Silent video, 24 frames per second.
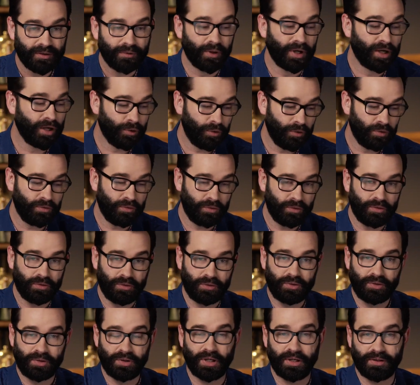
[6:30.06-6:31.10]
well,
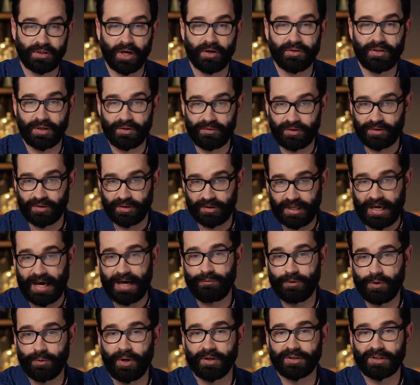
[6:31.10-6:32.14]
you know, no, th-
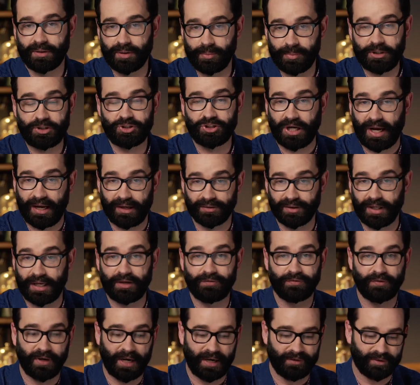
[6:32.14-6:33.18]
that we want them to be
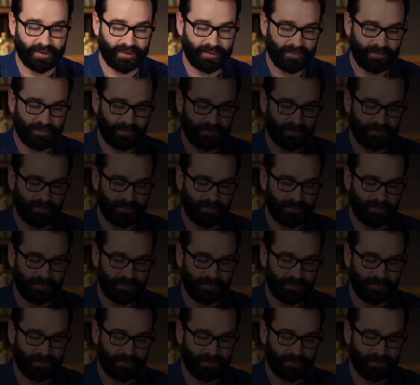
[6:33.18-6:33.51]
childlike forever.